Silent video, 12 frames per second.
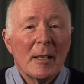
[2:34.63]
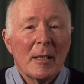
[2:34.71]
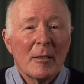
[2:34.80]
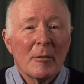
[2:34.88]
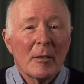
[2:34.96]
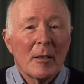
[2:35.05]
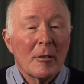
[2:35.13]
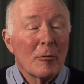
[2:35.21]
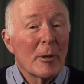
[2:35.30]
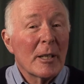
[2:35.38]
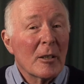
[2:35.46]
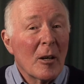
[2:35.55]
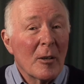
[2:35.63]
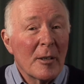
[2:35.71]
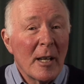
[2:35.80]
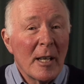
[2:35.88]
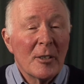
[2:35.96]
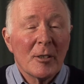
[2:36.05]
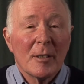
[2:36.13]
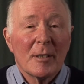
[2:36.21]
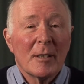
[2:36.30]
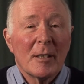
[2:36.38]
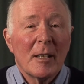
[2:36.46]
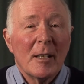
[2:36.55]
in
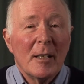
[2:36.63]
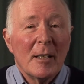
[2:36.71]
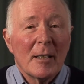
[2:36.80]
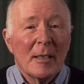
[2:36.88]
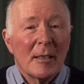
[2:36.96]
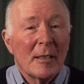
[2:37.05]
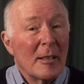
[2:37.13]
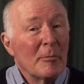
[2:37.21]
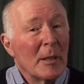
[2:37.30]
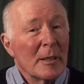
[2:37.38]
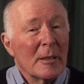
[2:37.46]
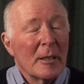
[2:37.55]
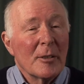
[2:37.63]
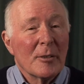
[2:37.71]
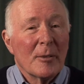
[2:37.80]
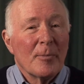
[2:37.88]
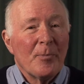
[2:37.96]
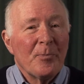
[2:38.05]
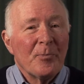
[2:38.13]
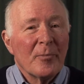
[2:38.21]
reincarnation, and meditation.